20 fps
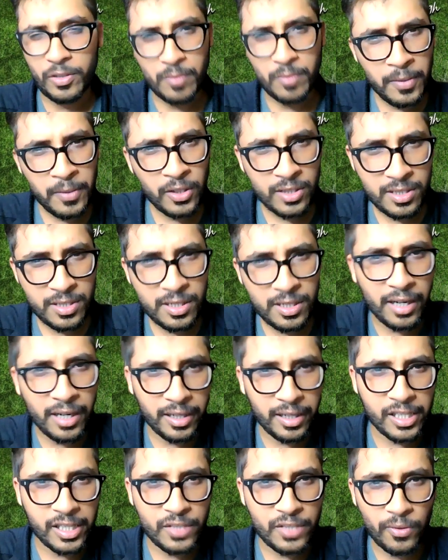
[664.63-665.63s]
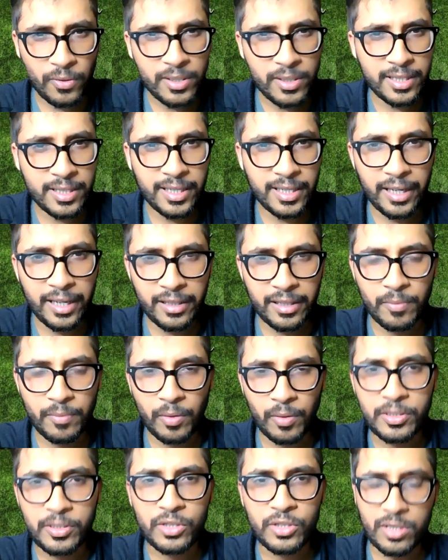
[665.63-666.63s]
Maybe not start against Forest. I think Antony
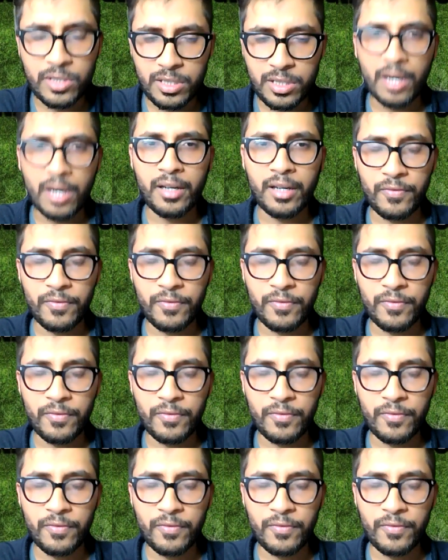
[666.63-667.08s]
probably should start.